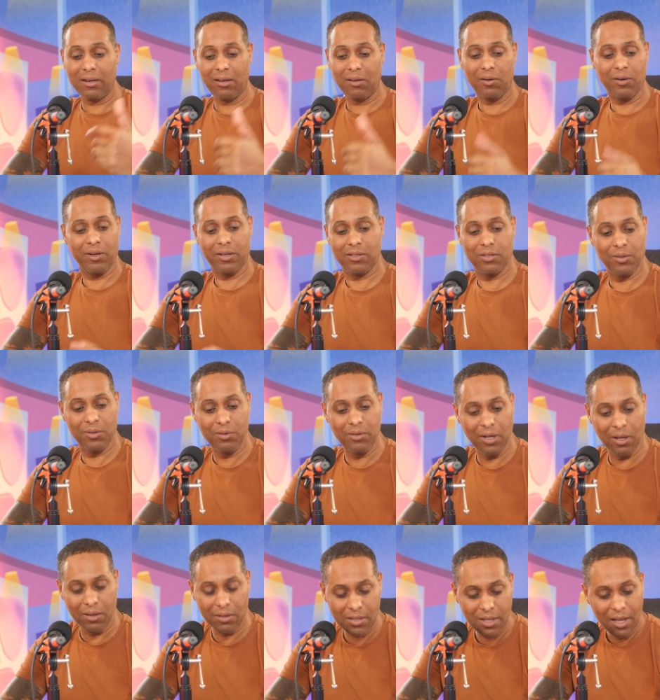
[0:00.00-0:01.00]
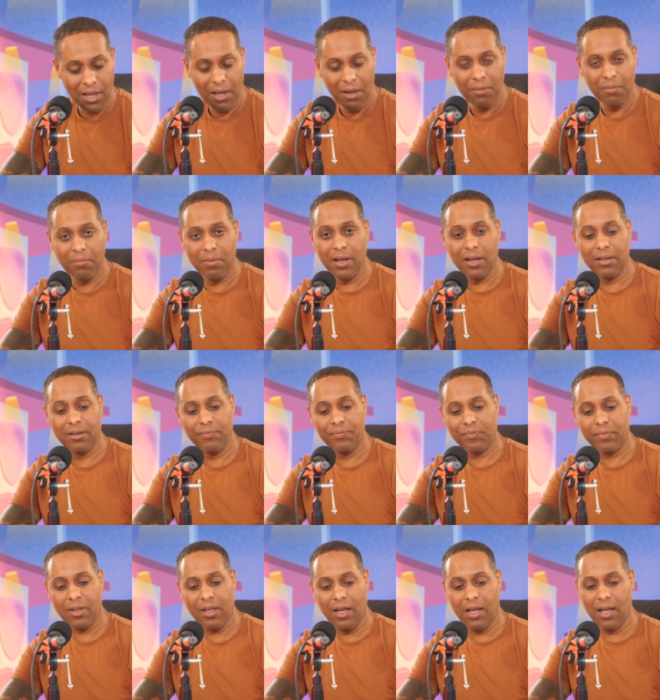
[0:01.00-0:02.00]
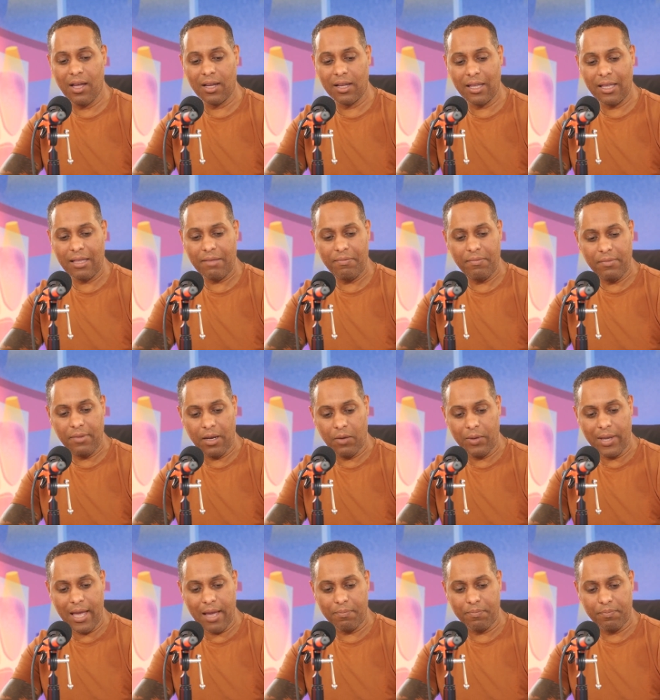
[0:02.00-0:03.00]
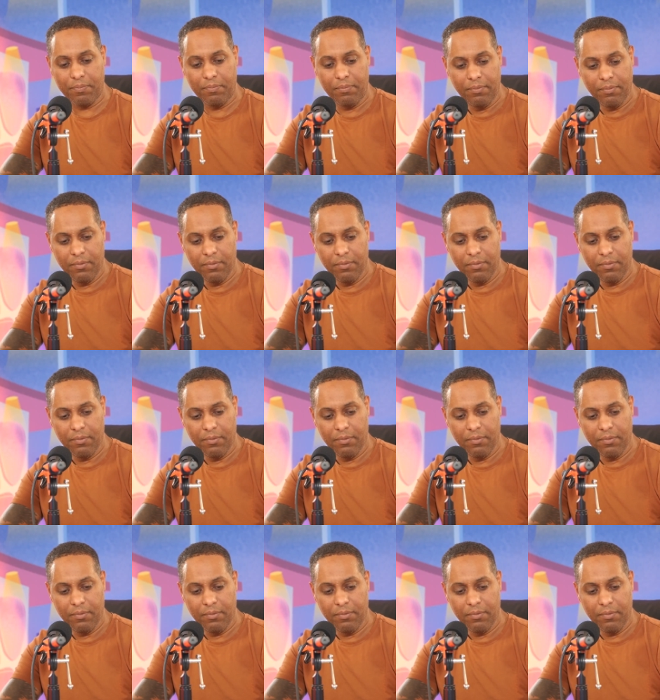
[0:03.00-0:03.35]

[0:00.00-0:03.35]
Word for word: Mandalorian too. Who knows? But uh, you know, we got